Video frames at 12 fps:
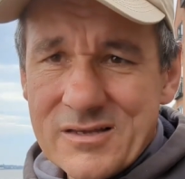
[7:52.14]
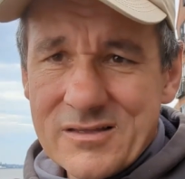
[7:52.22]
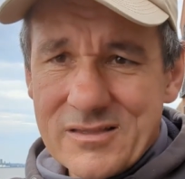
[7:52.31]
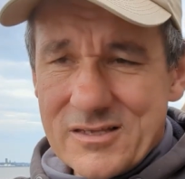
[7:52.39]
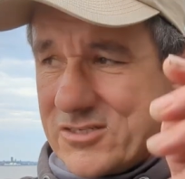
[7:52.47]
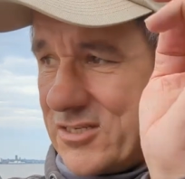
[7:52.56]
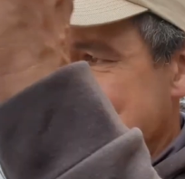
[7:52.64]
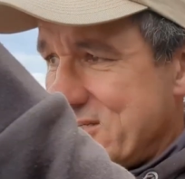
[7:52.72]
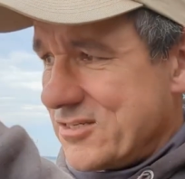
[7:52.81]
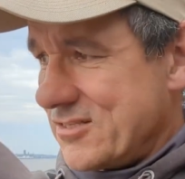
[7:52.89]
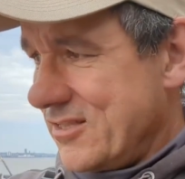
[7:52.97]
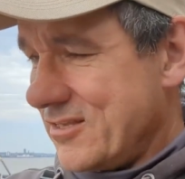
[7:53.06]
That's
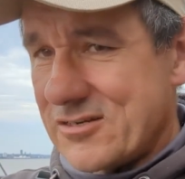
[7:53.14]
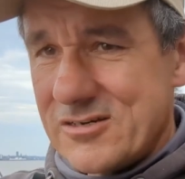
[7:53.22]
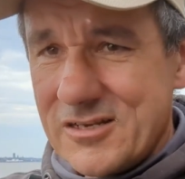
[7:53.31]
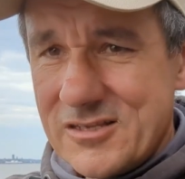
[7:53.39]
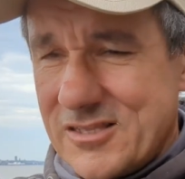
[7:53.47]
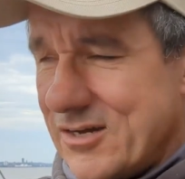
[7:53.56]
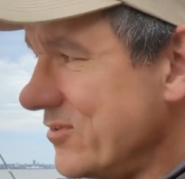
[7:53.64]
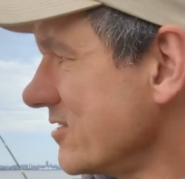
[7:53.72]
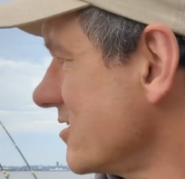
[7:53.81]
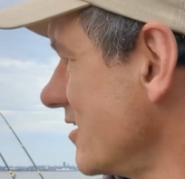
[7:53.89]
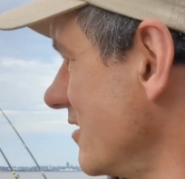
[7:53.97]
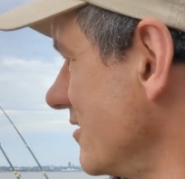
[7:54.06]
just literally down the
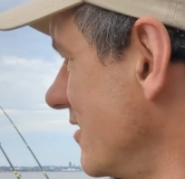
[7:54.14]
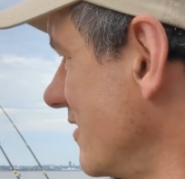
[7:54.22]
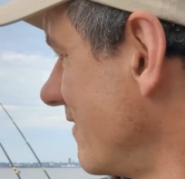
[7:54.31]
side.